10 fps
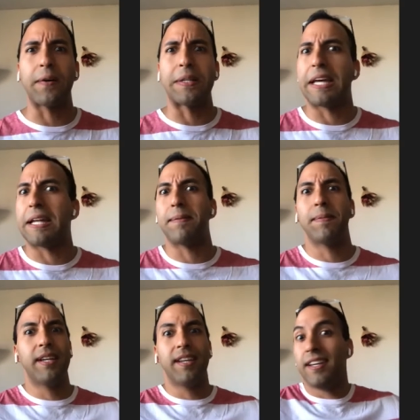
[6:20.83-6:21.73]
And then
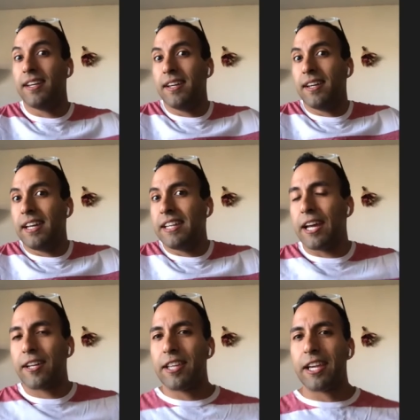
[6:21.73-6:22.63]

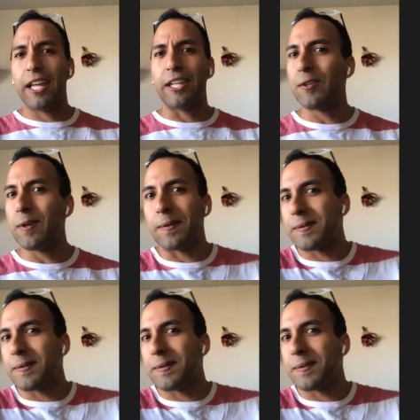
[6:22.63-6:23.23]
next thing I knew,